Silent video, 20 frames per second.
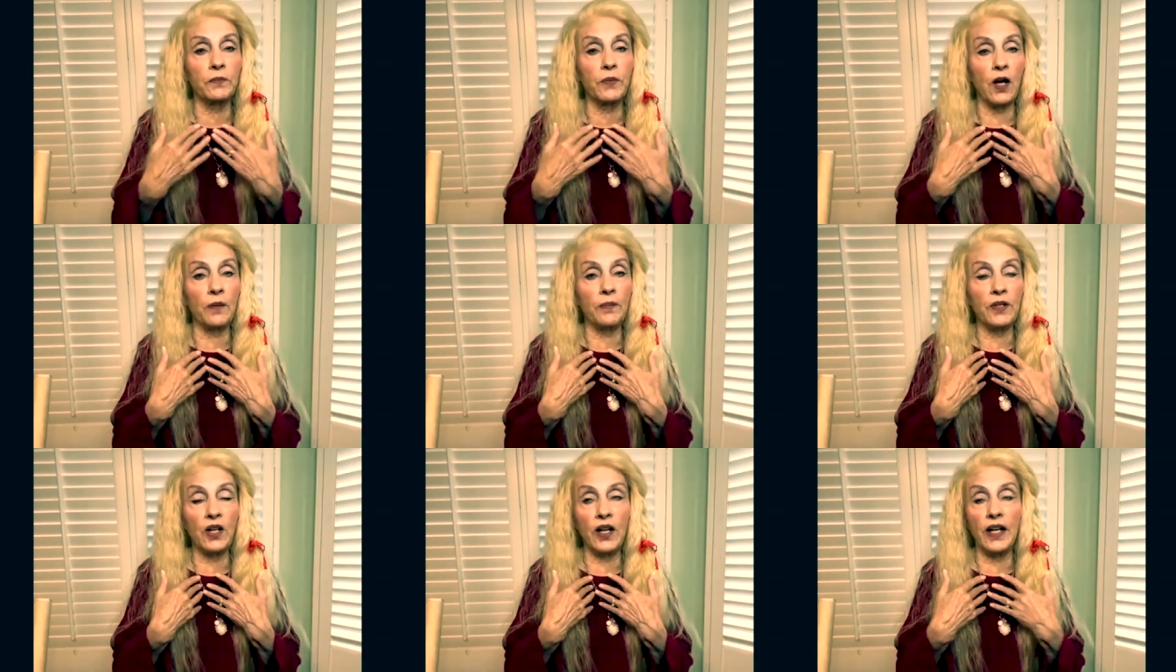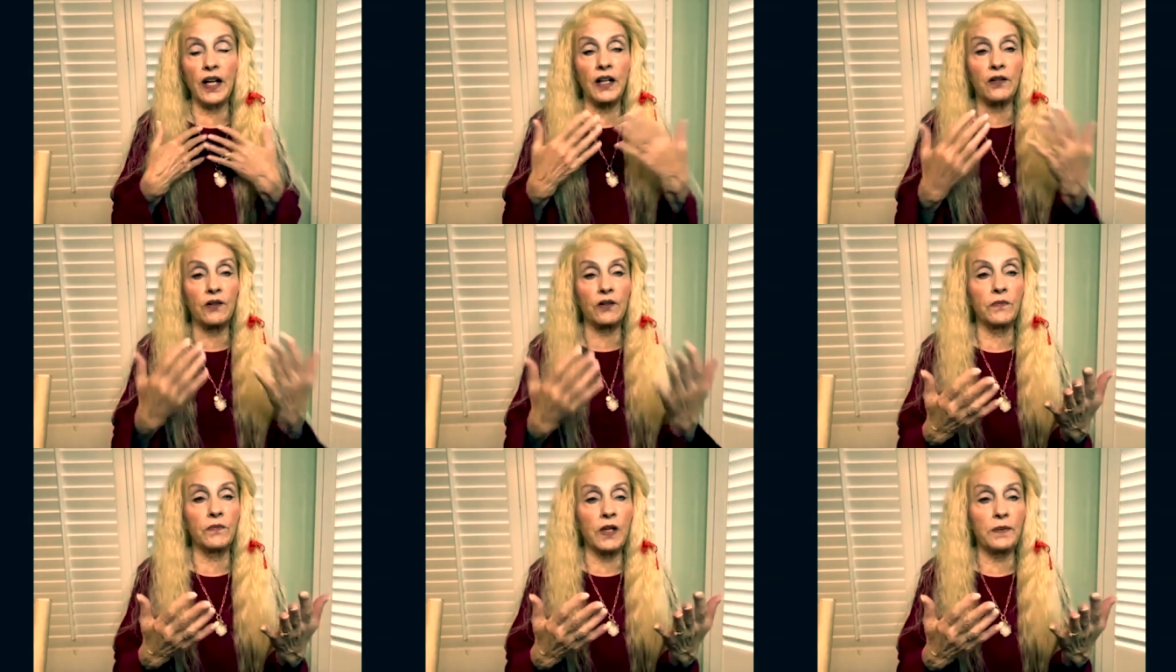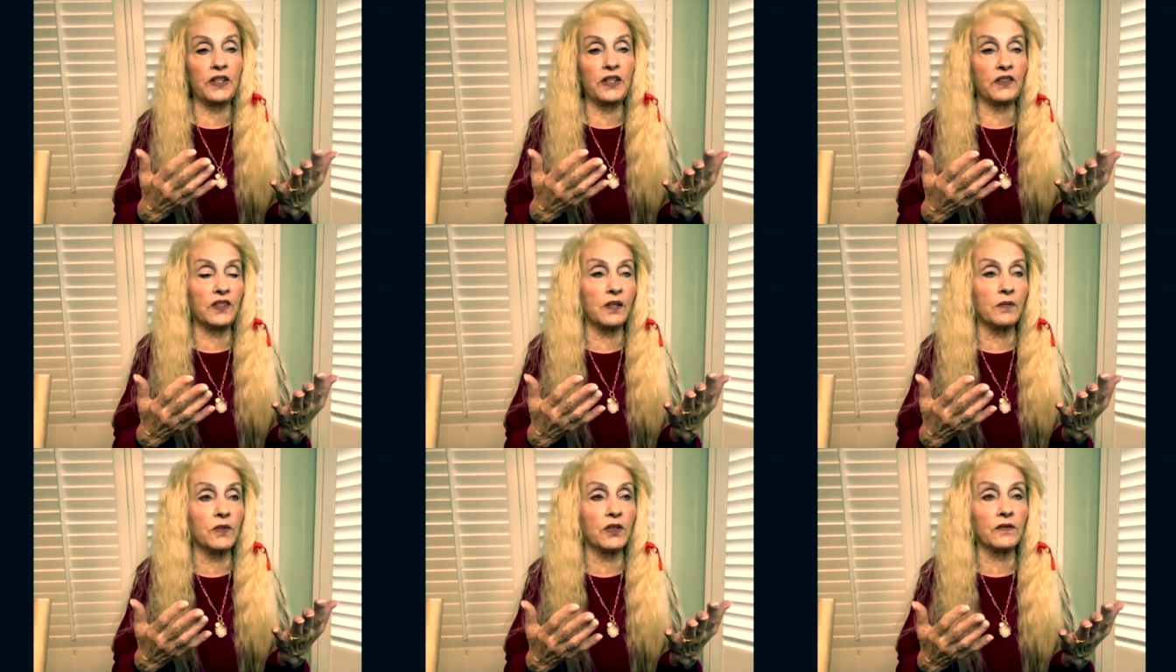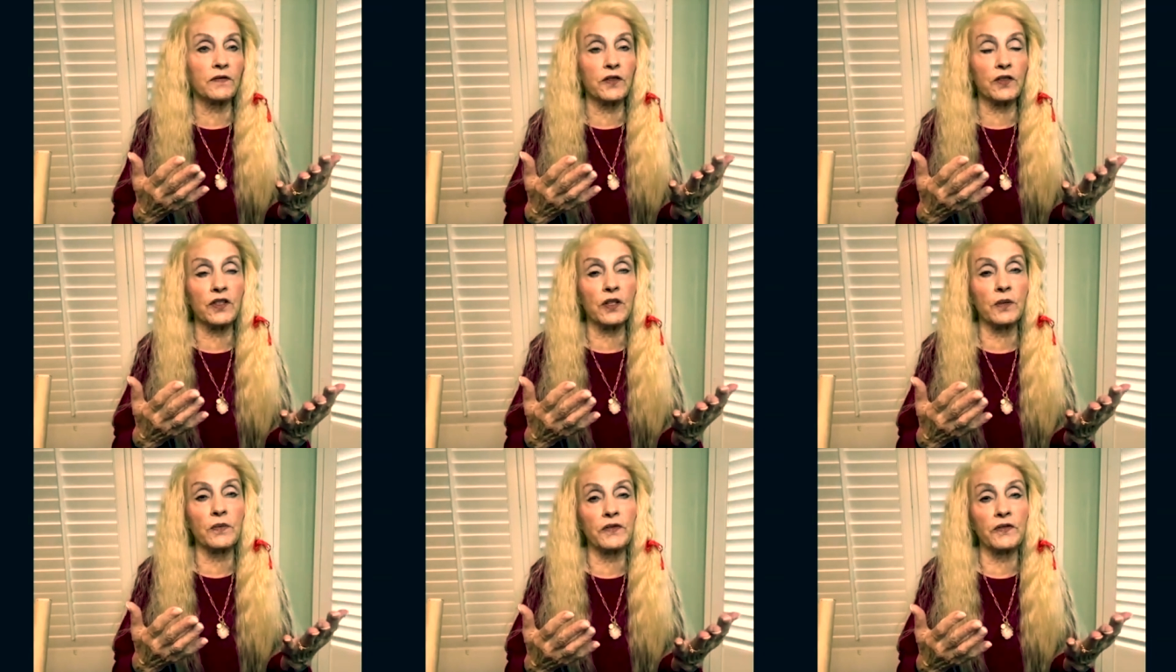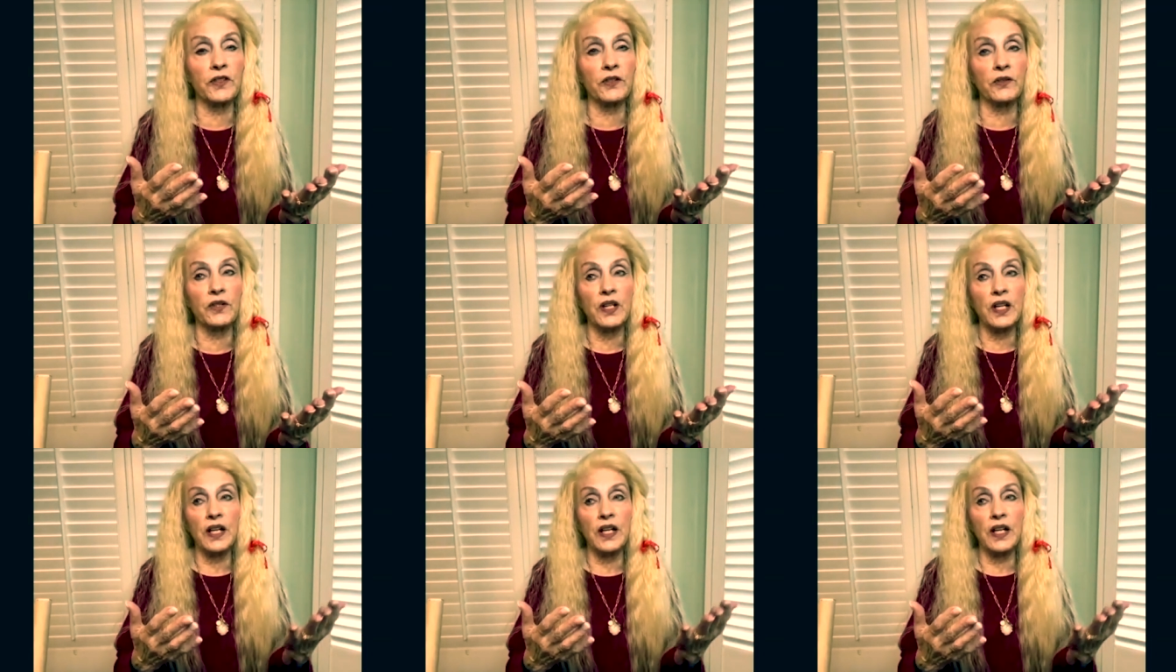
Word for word: Bob and I, I don't, maybe it's similar for some of you.